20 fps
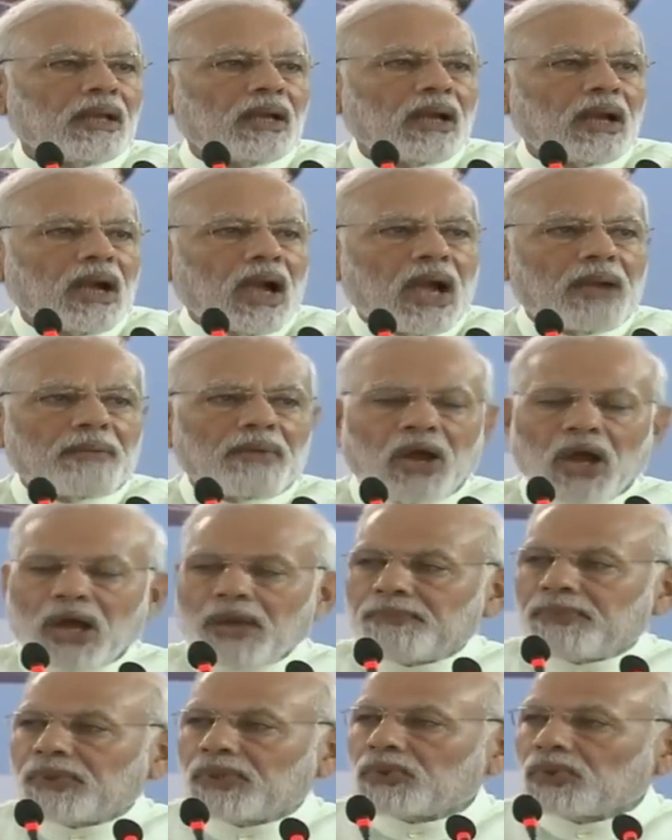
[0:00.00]
I am
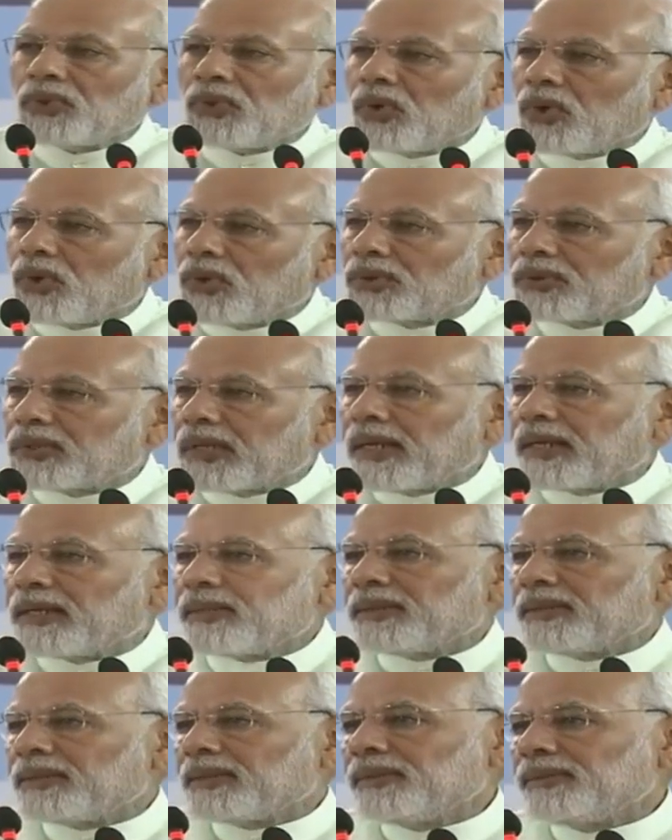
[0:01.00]
happy to note that
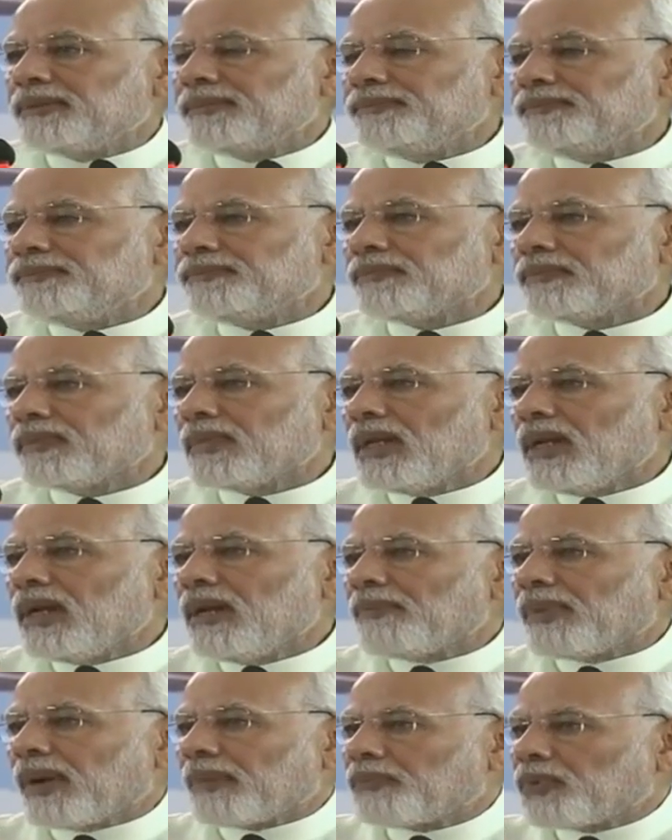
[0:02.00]

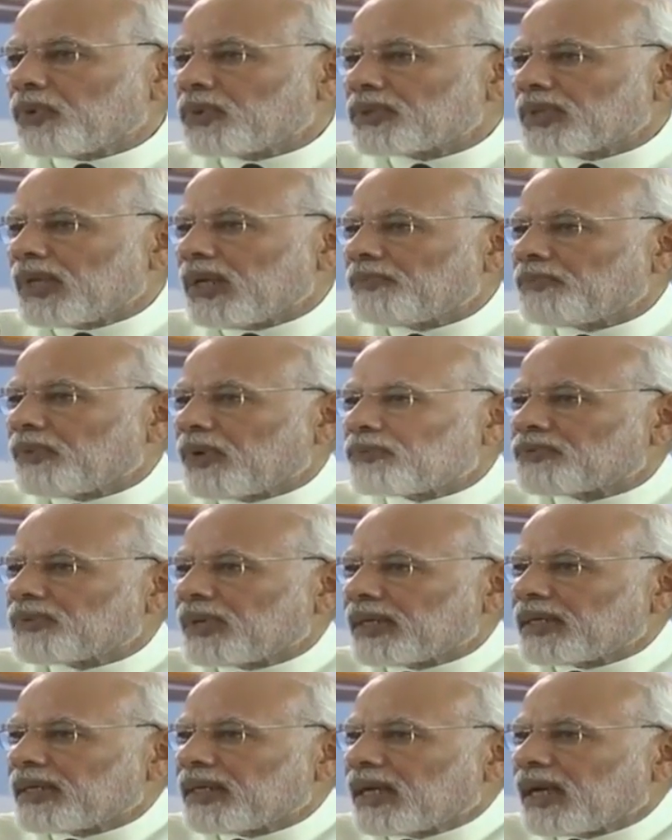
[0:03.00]
proposal for
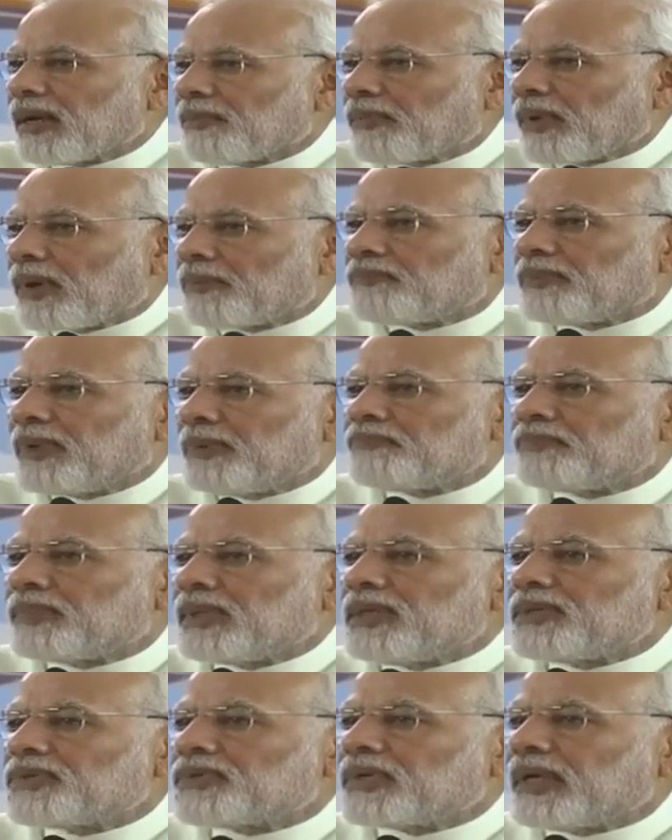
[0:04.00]
setting up of
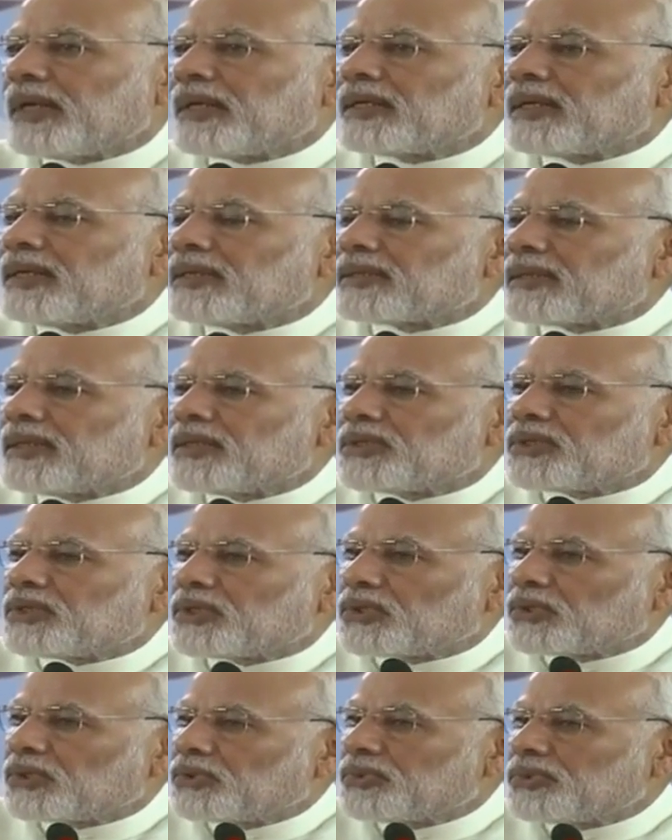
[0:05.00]
15 state cancer
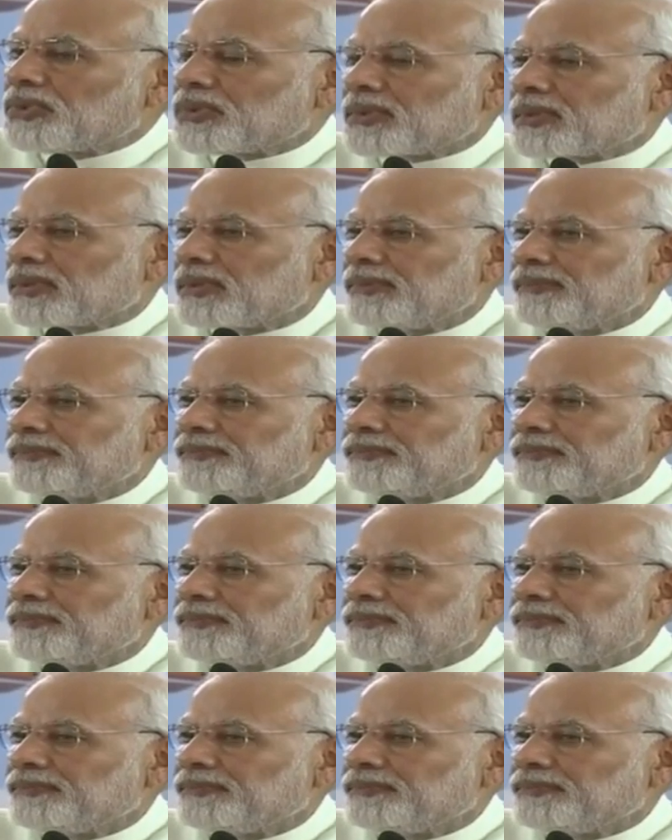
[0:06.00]
institutes